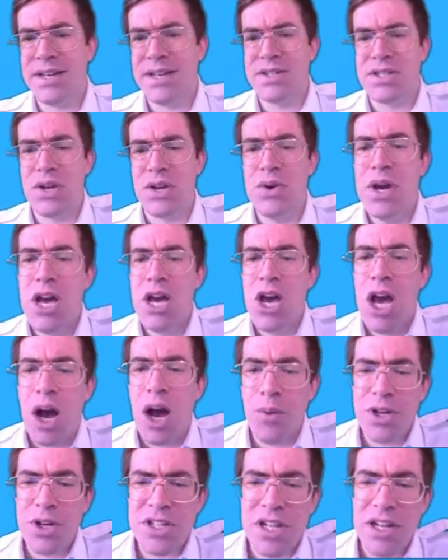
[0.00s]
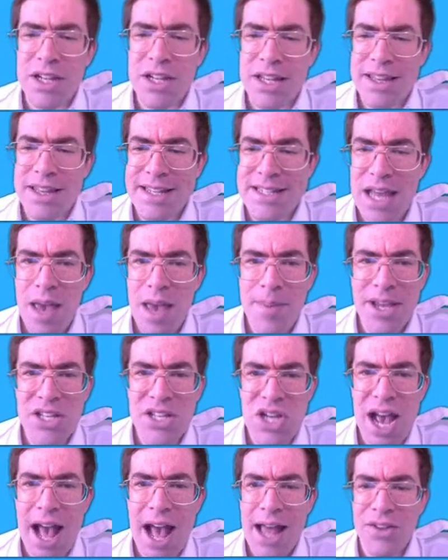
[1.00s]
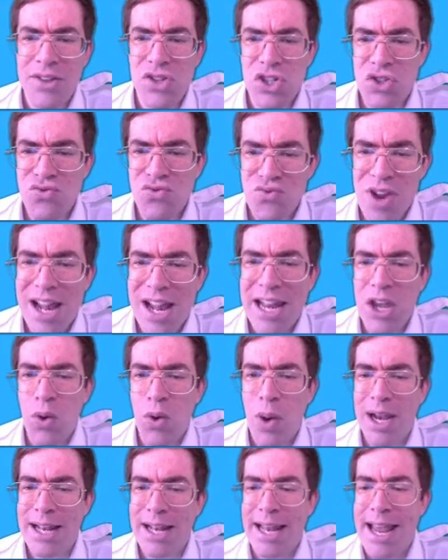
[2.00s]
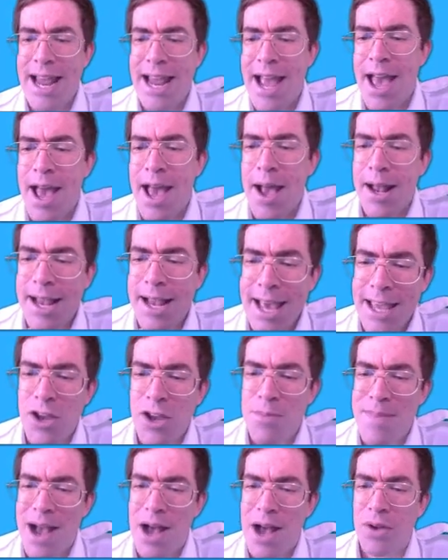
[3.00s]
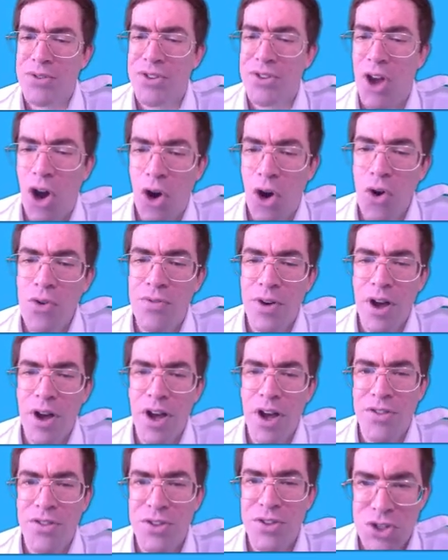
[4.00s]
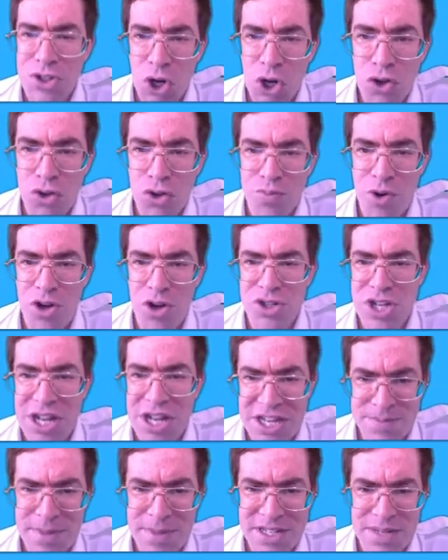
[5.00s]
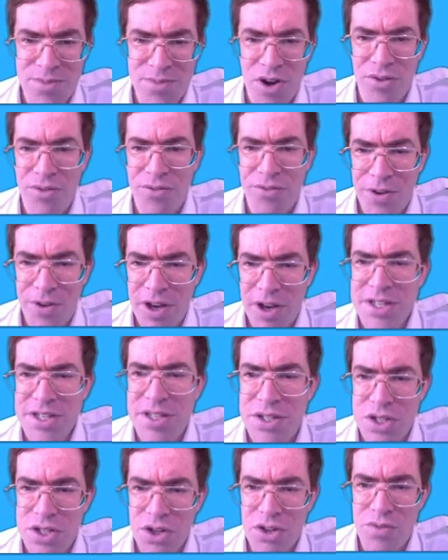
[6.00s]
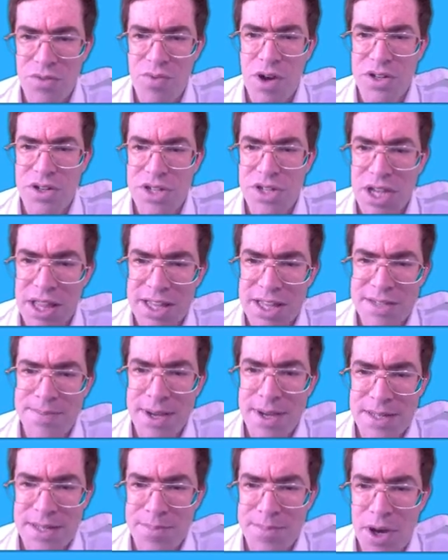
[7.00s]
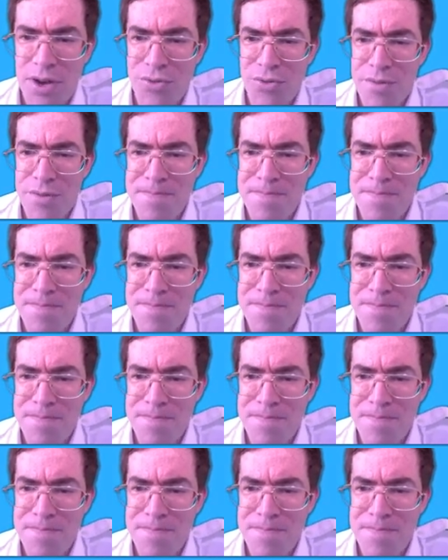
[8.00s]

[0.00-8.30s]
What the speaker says: So I want you to look at this image and just really quickly get your mouse over the toothbrush in this messy bathroom. Find the toothbrush in this messy bathroom.